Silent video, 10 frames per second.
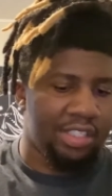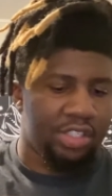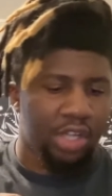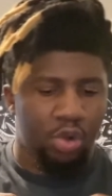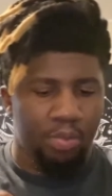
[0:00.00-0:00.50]

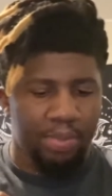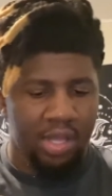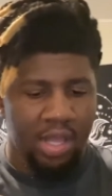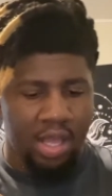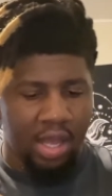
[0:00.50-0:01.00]
dope.
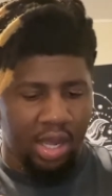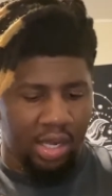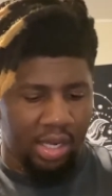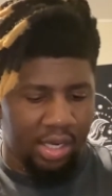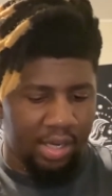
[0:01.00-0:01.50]

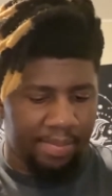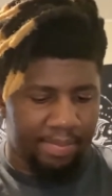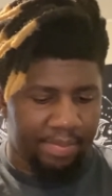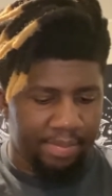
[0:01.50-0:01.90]
Um,